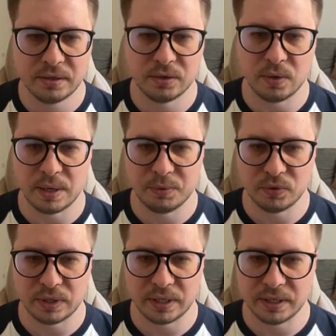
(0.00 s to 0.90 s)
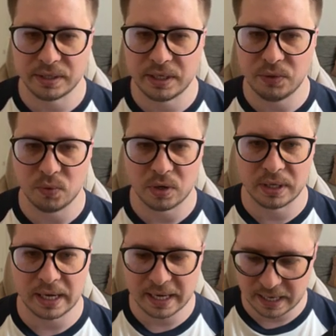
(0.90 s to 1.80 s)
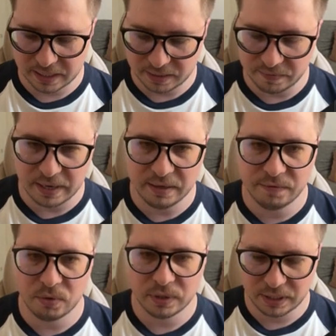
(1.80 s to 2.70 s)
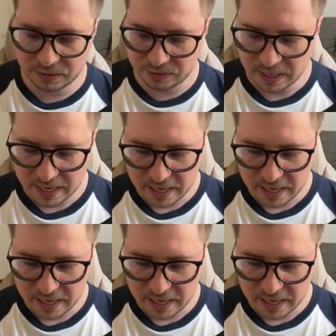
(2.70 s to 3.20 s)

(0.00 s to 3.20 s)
So I'm using this keyword CanActivate for this.